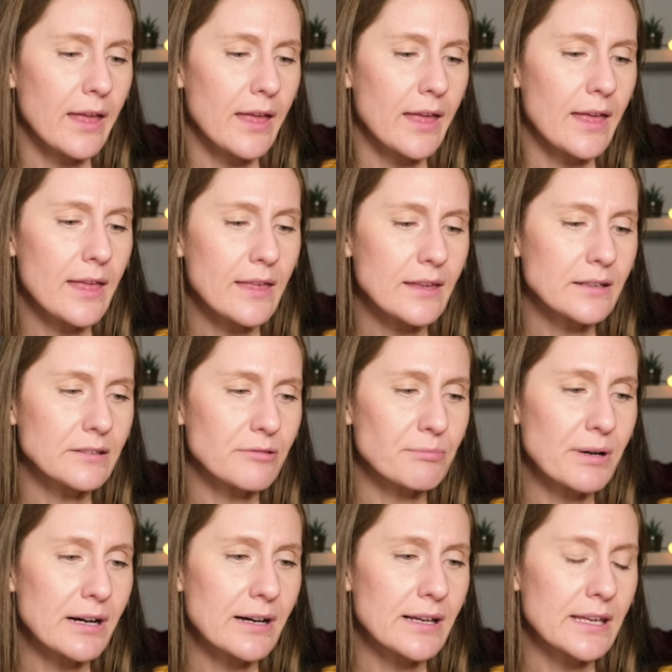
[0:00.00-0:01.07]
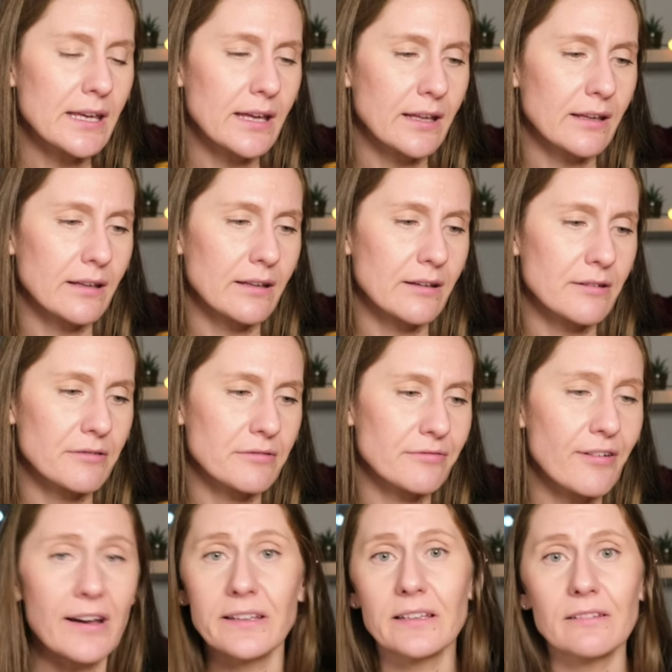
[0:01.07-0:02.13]
And my
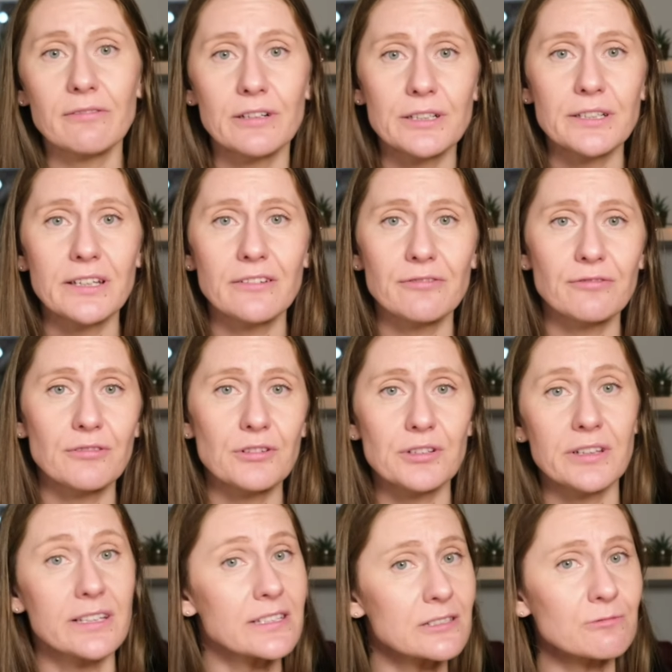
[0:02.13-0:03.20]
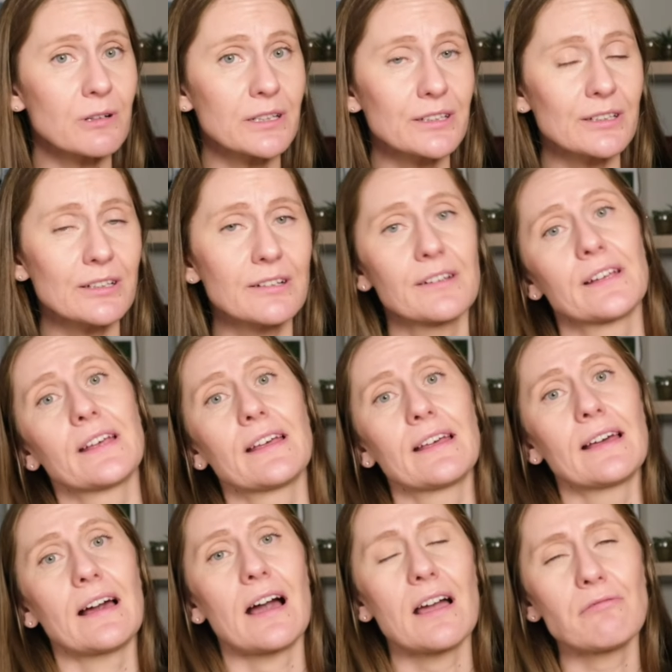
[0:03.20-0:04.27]
final verdict for this sweater,
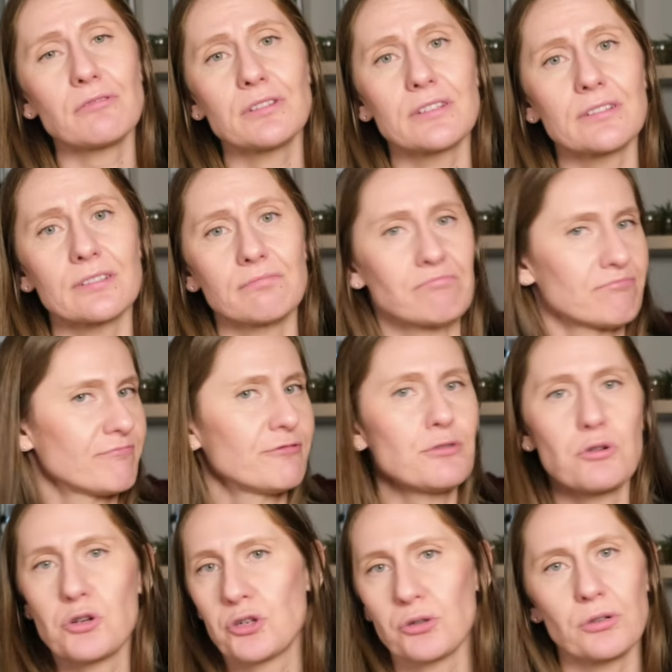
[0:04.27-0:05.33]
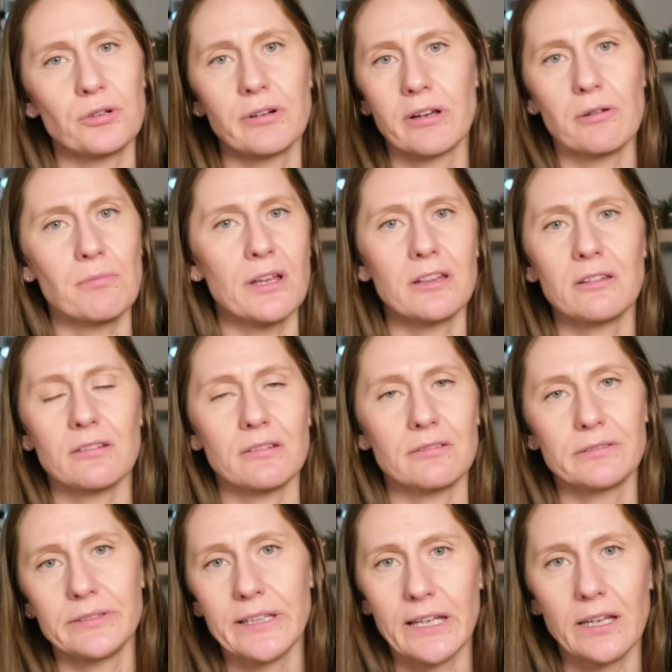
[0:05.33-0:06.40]
I would for sure recommend
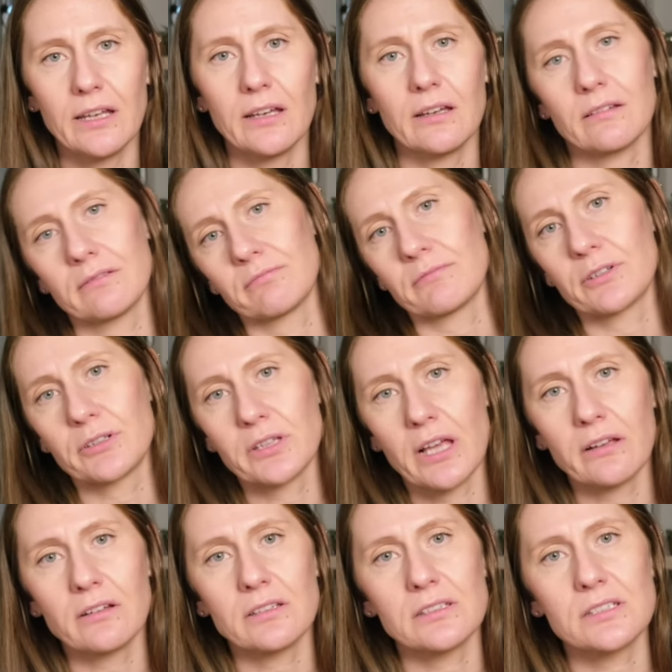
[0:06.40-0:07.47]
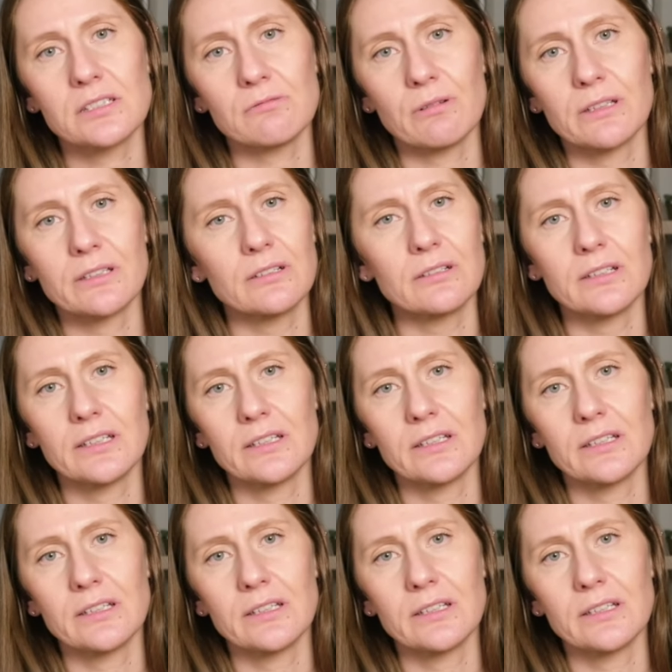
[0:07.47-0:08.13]
knitting Ranunculus sweater.